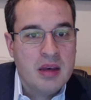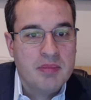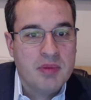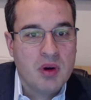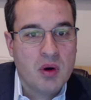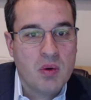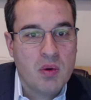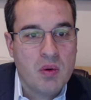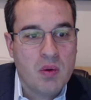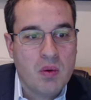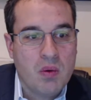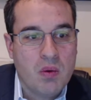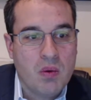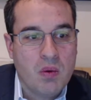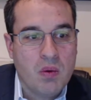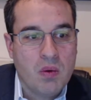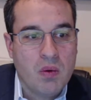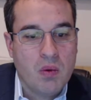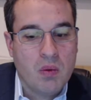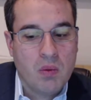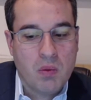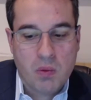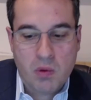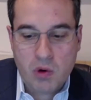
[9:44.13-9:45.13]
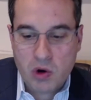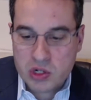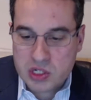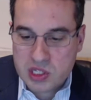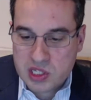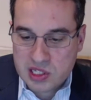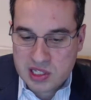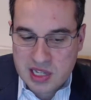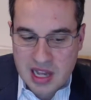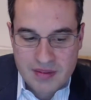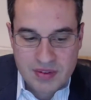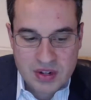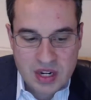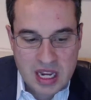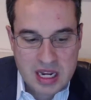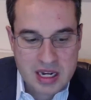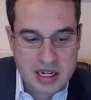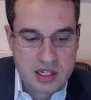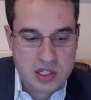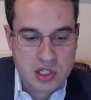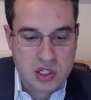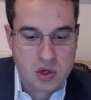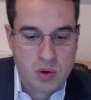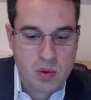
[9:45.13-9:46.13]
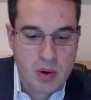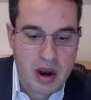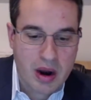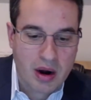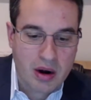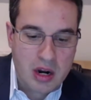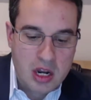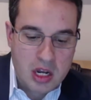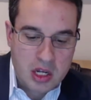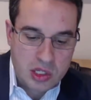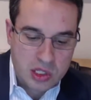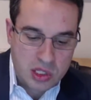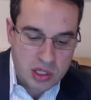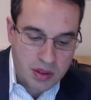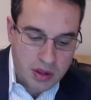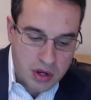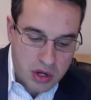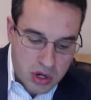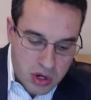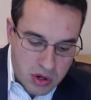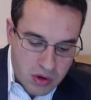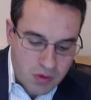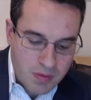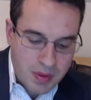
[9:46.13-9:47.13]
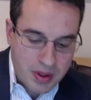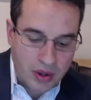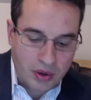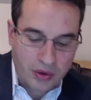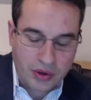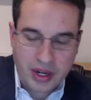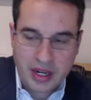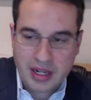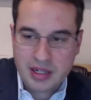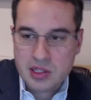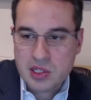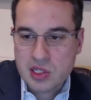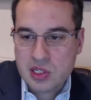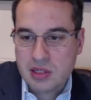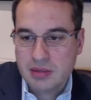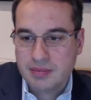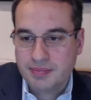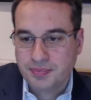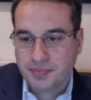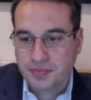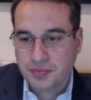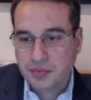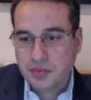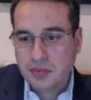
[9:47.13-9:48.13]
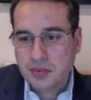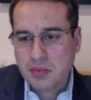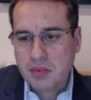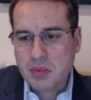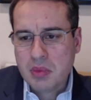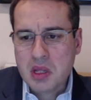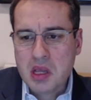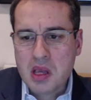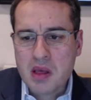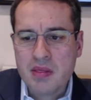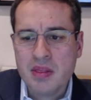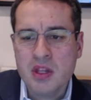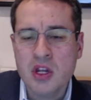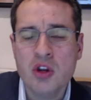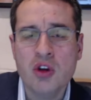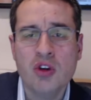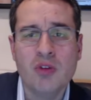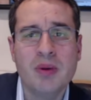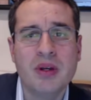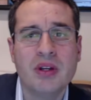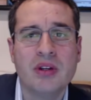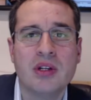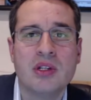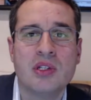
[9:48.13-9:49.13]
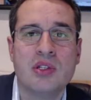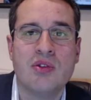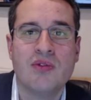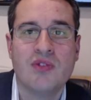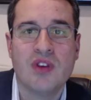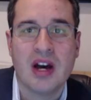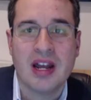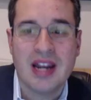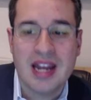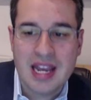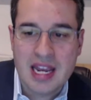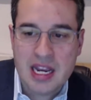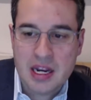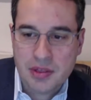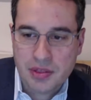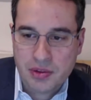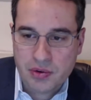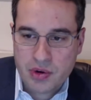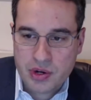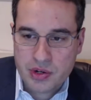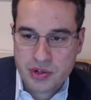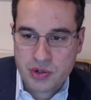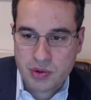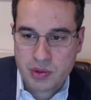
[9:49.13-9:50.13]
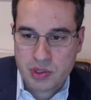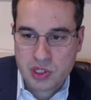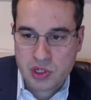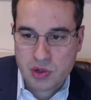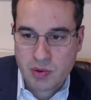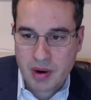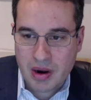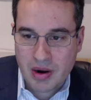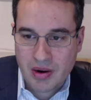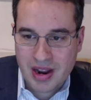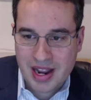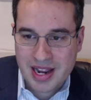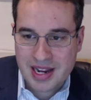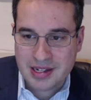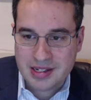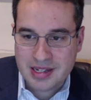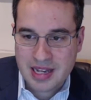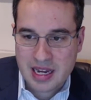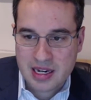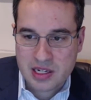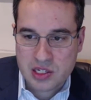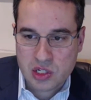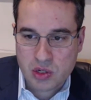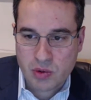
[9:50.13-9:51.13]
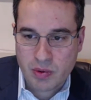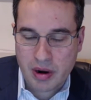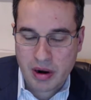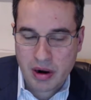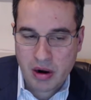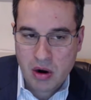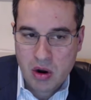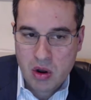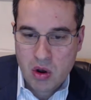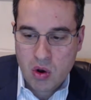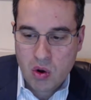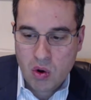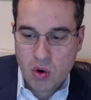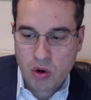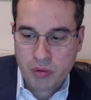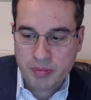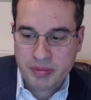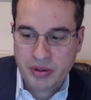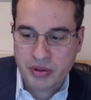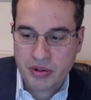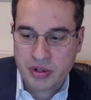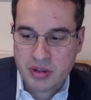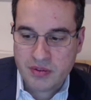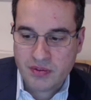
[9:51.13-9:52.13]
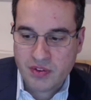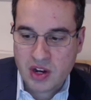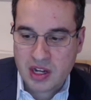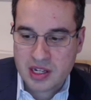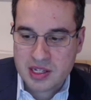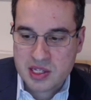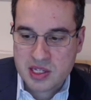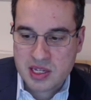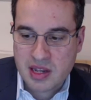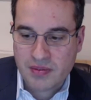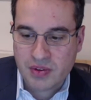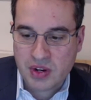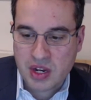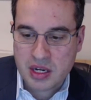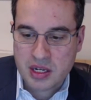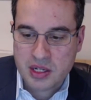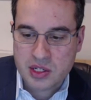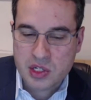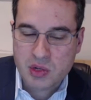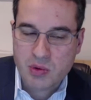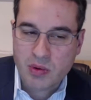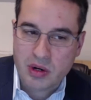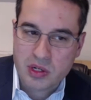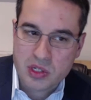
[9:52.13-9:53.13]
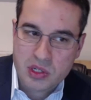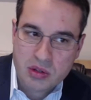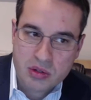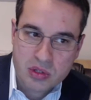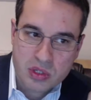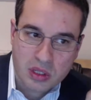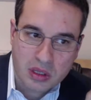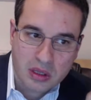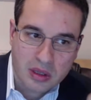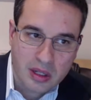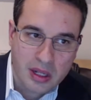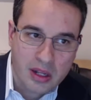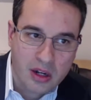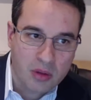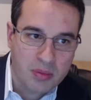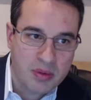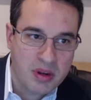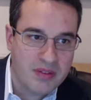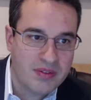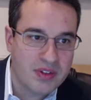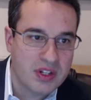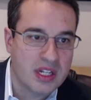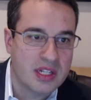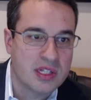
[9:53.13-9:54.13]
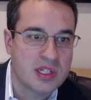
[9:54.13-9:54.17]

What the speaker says: But we're $780 a square. So the new buildings, you've got $832 a square, $810 a square. Old building, you've got $780 a square. So there's a little bit of a